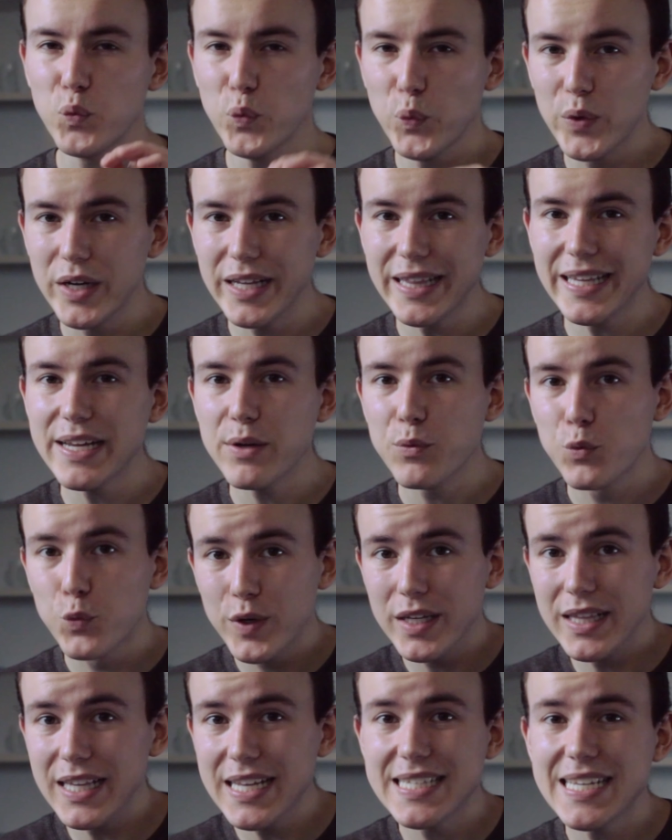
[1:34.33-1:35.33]
really,
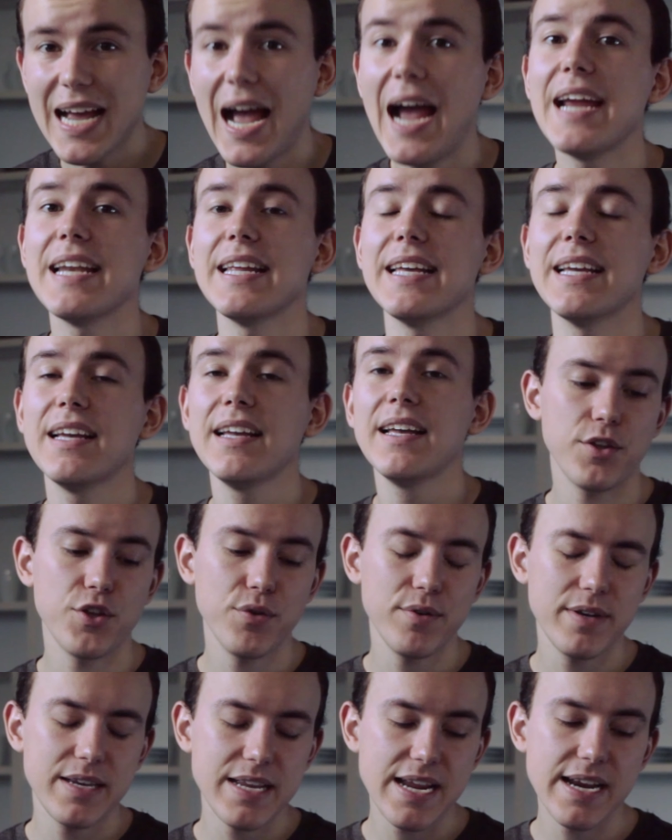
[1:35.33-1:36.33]
really tiny.
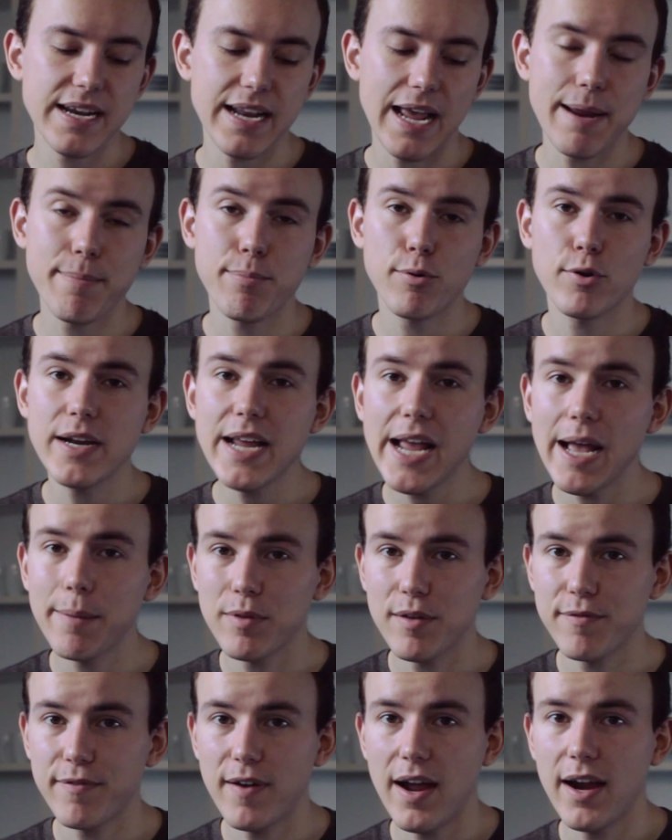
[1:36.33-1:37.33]
You need a
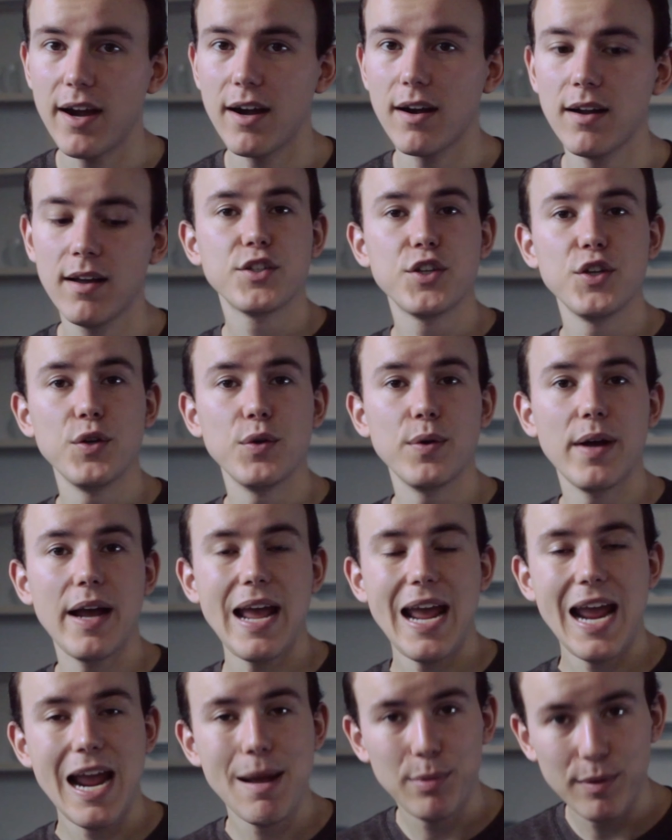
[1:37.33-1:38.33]
preamplifier to
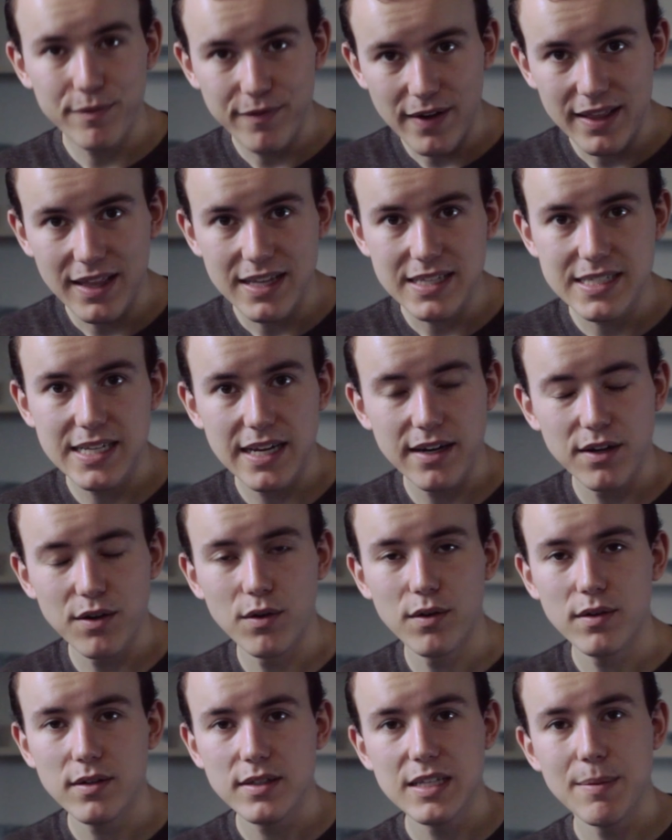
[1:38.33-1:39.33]
amplify that
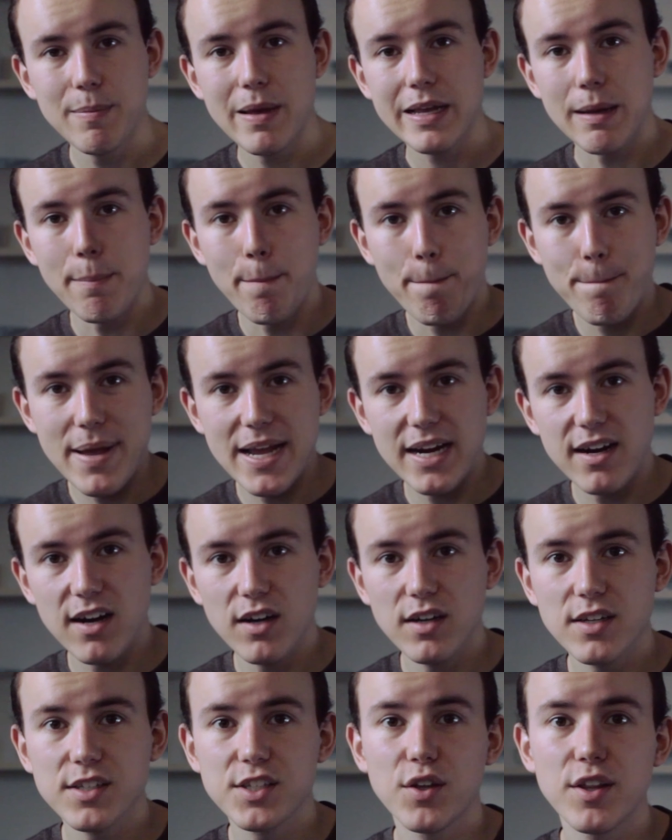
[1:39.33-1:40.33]
signal to make it
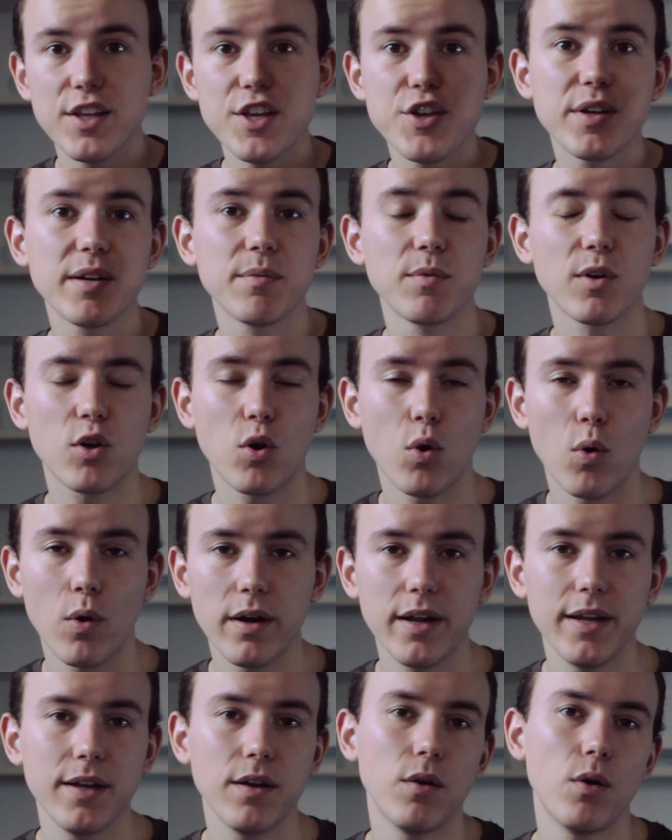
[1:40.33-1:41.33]
bigger so that you can
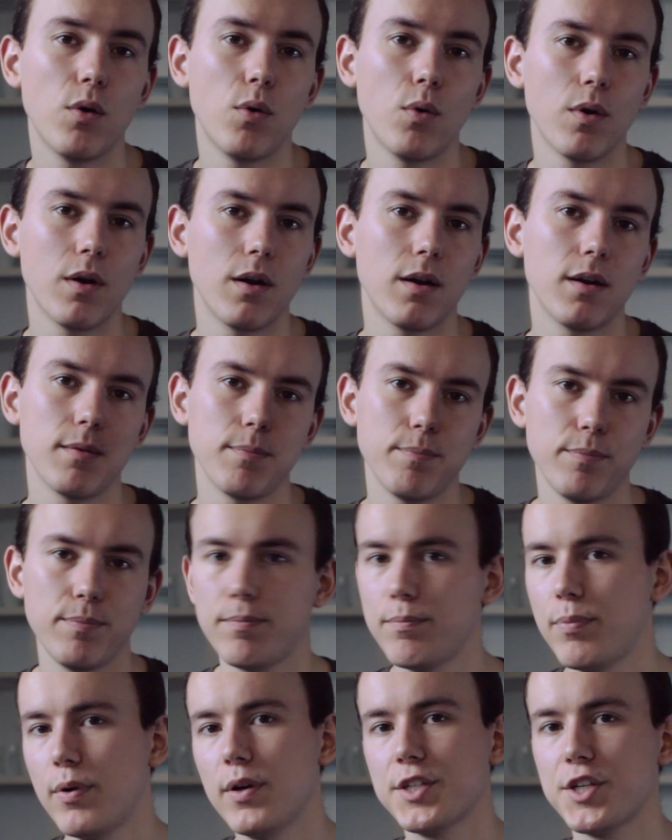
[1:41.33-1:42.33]
record it or
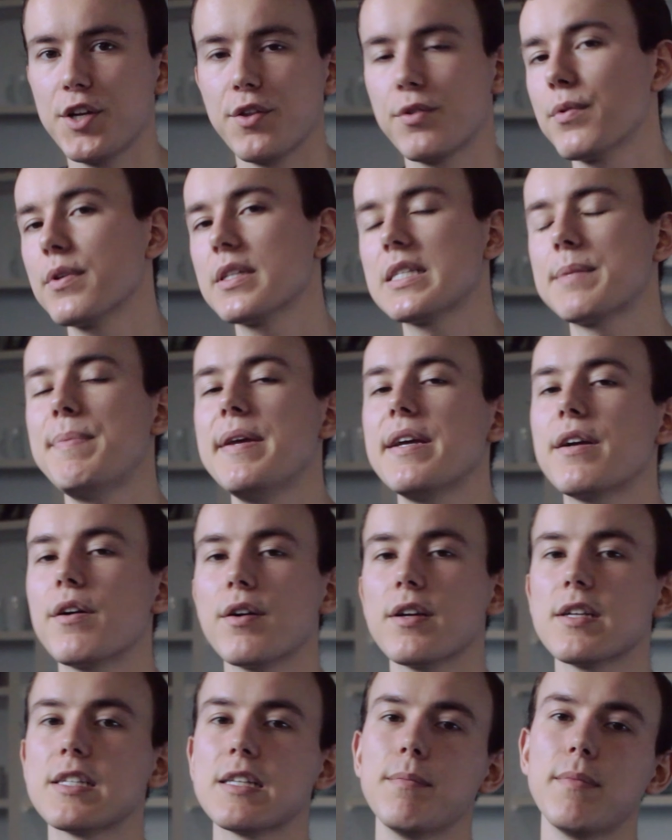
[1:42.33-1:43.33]
push it through a
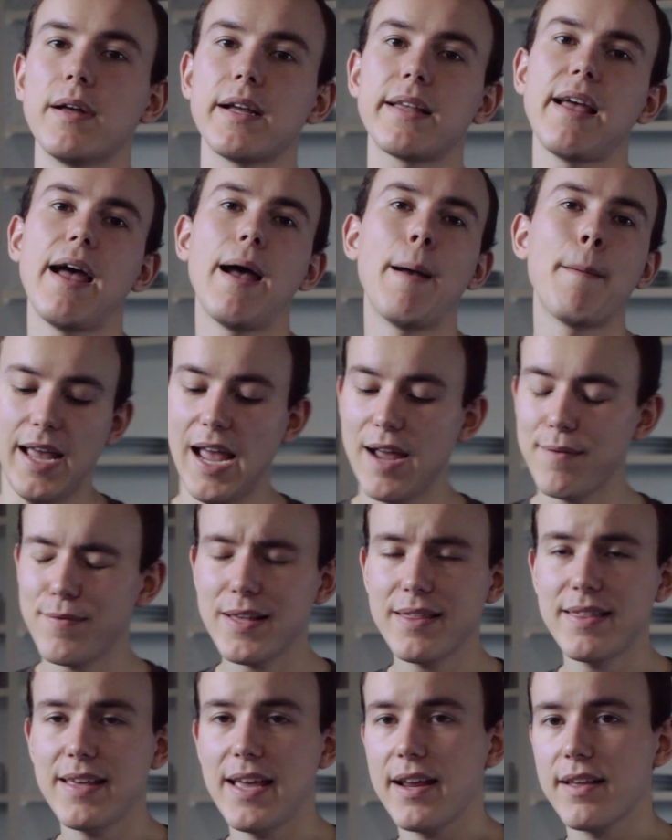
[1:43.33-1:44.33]
speaker or something like that.
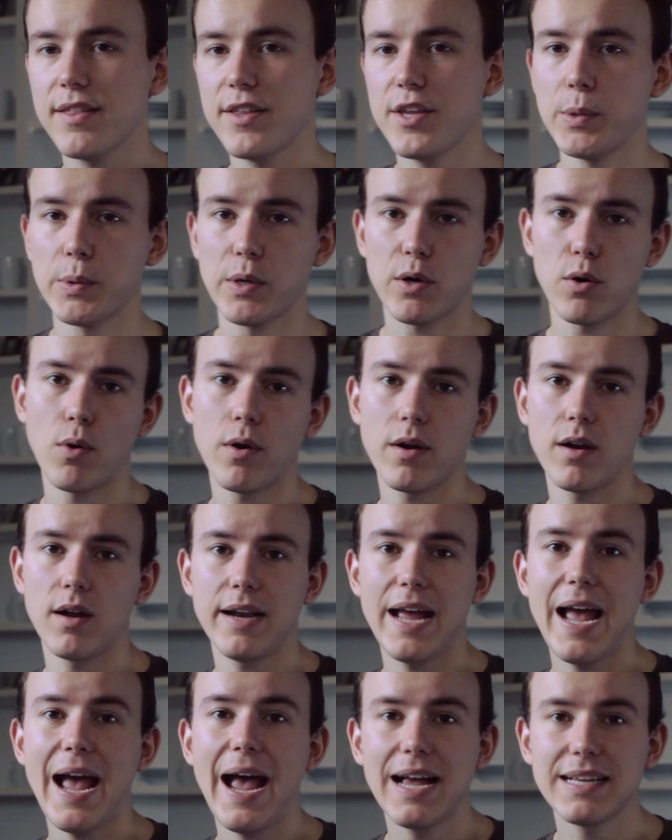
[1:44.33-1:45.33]
Everything that you record
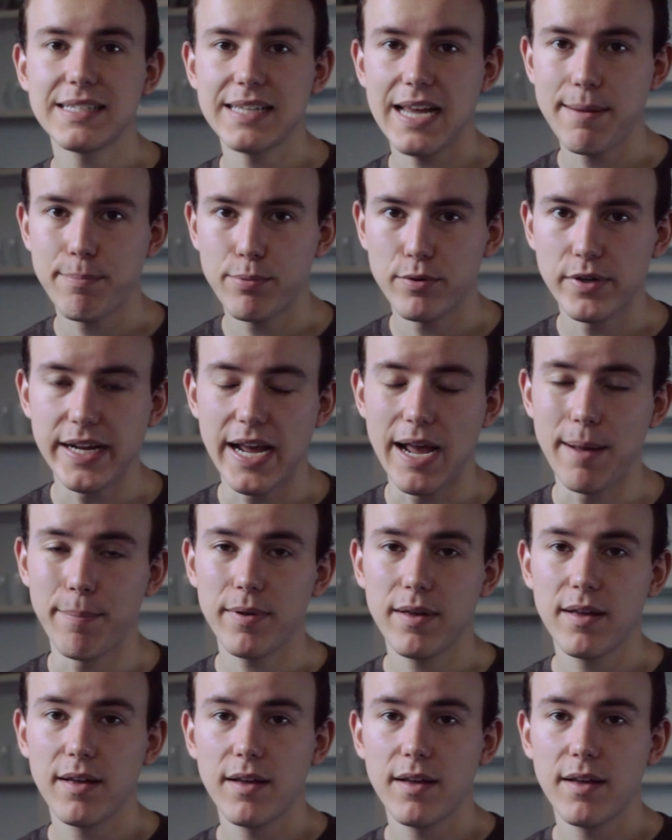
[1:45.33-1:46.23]
on has a preamp.